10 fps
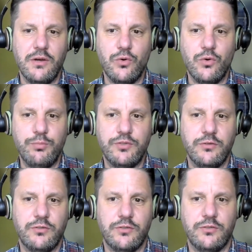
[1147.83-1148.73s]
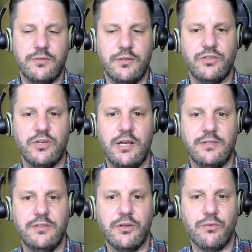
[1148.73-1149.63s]
Groups such
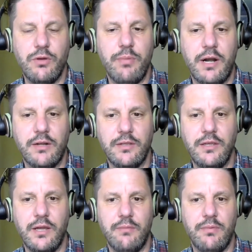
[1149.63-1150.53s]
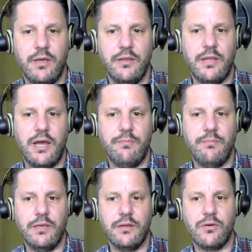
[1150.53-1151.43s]
as the Green Party have ended up
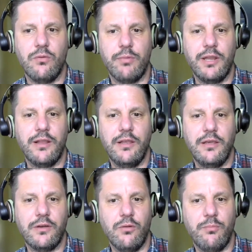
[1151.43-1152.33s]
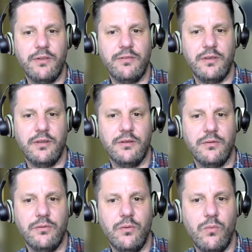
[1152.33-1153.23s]
being completely complicit
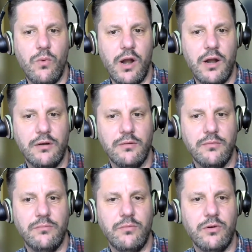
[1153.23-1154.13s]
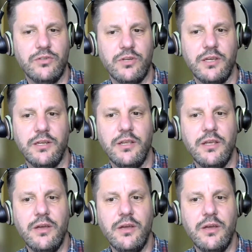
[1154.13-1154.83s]
in war mongering.